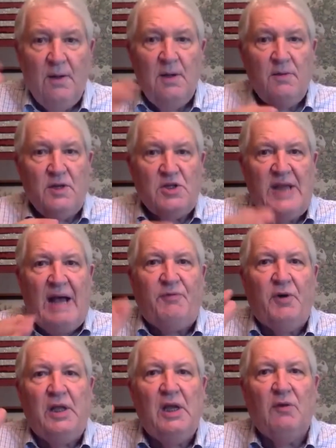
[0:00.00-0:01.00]
The
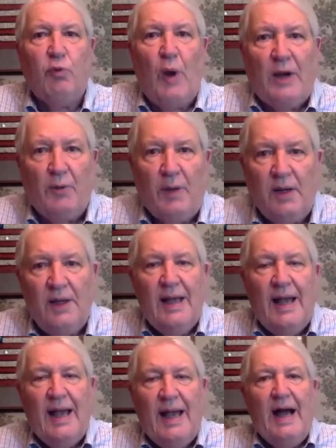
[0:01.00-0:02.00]
Scaffolding of Rhetoric,
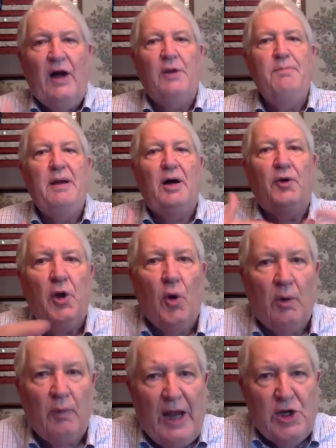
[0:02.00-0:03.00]
how to build an
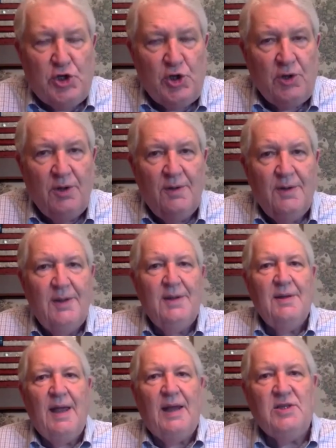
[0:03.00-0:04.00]
oration.
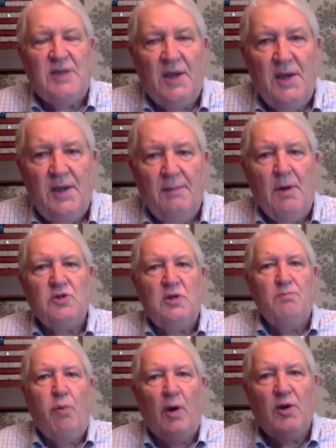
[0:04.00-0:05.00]
And he said, the most
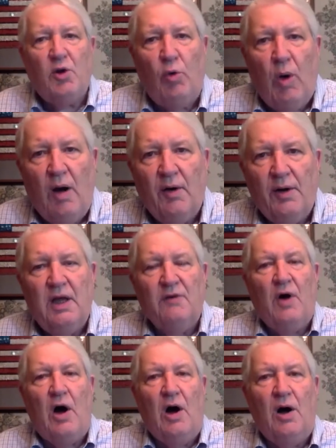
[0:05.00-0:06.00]
important quality of
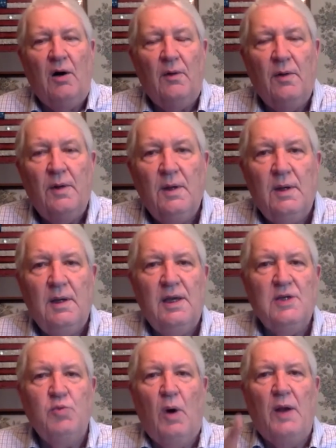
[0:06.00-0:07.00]
all
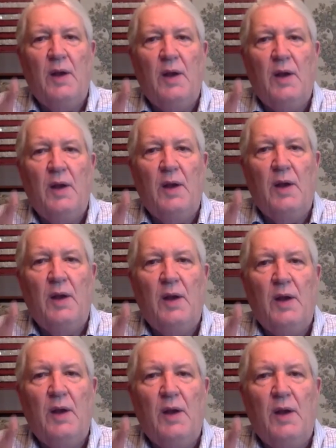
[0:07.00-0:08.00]
is one
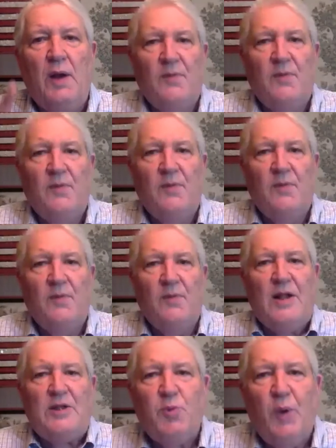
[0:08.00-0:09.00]
sincerity.
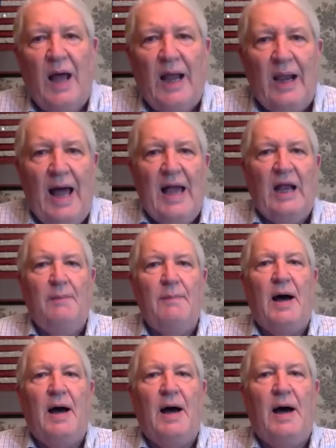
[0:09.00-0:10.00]
Sincerity. So
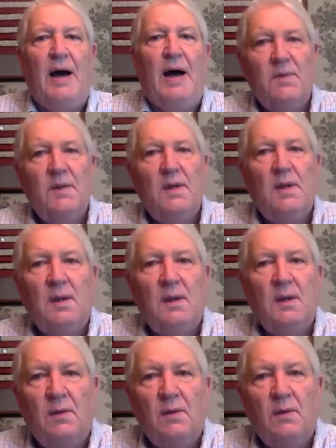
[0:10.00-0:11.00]
that's what I like about
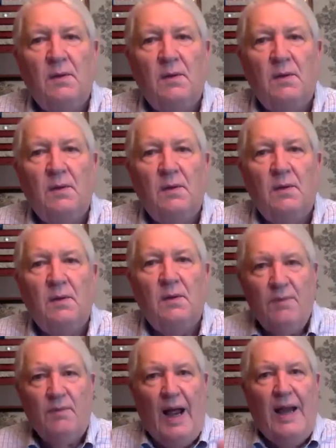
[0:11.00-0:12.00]
Salesforce. They're
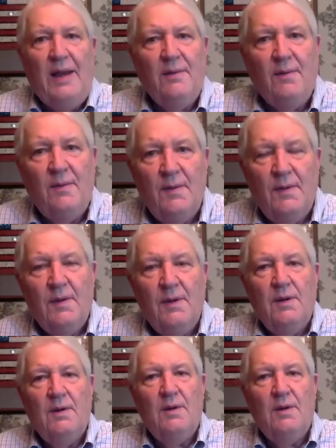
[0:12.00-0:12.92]
sincere, right?